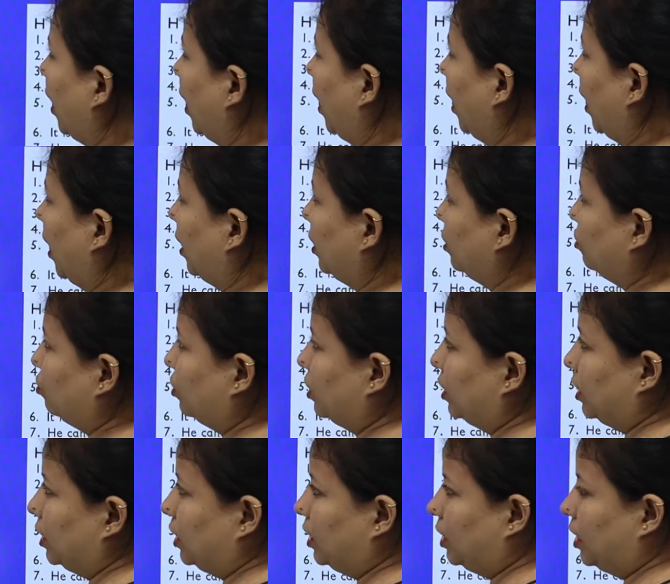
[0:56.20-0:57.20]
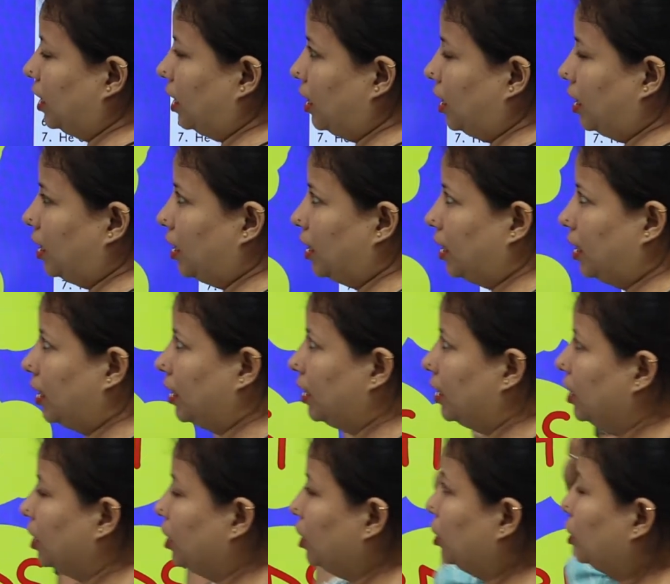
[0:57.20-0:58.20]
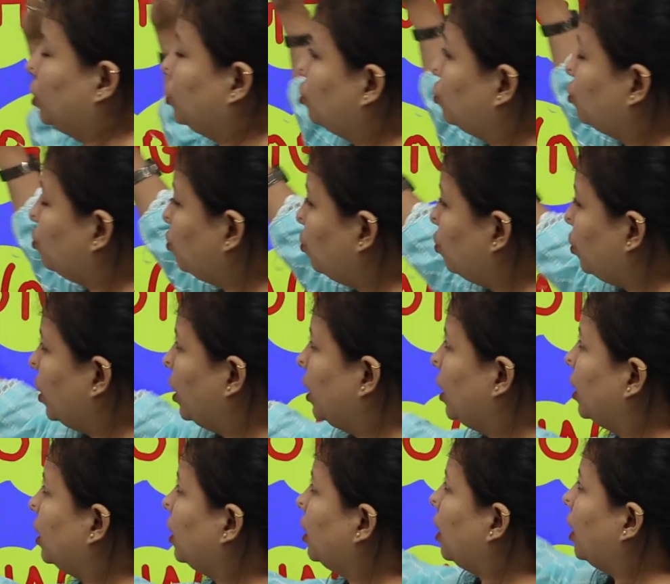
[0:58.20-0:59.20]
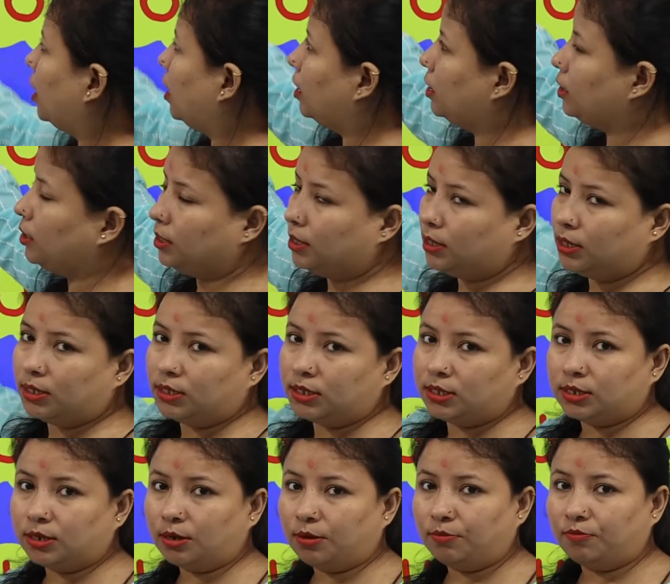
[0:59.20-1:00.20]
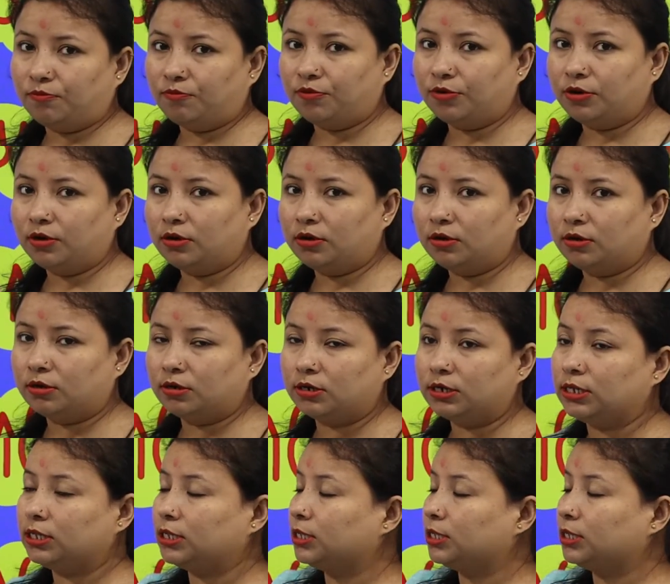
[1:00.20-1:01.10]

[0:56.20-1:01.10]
and 29. So here are some words,